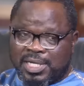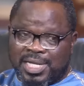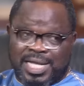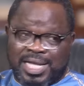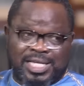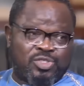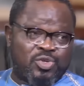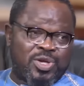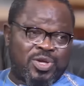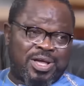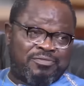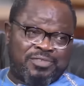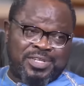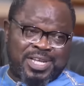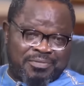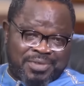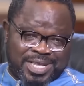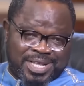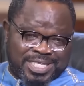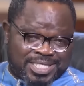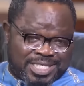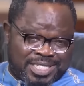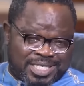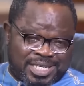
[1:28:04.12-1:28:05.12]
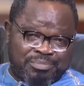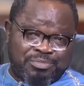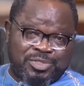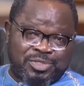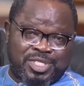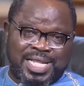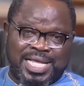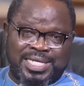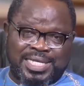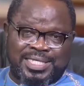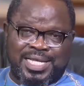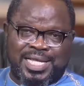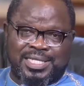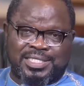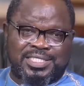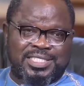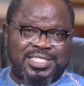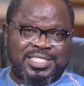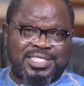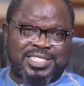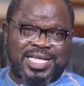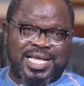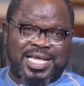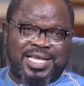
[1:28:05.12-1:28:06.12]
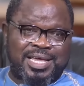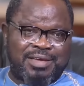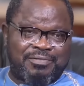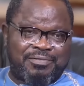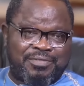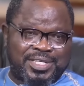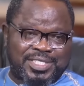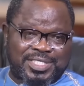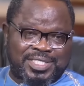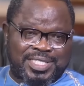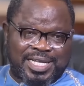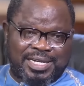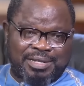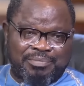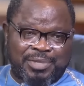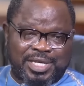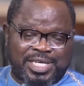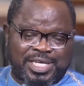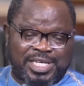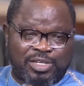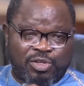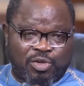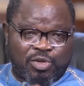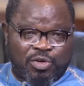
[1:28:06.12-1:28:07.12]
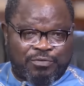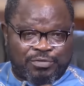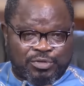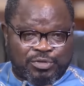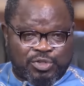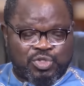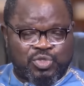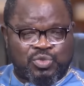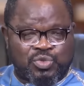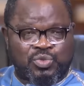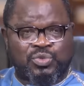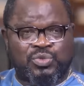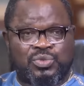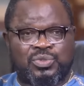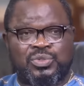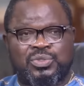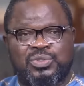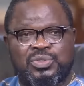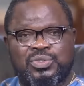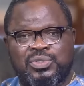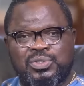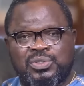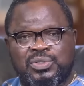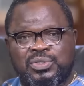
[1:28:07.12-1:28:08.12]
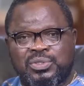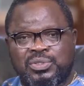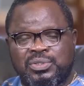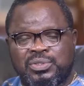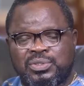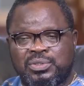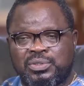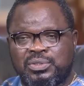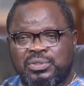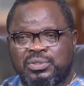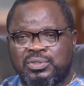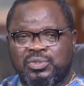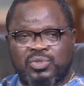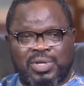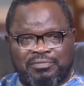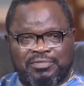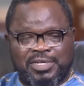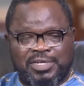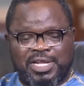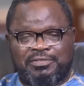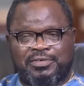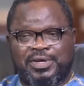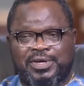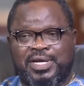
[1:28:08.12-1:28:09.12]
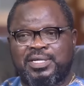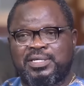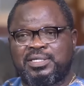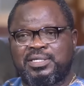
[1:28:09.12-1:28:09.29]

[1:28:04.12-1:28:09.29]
And you have never screamed like that since I ever started making love to you. You have never.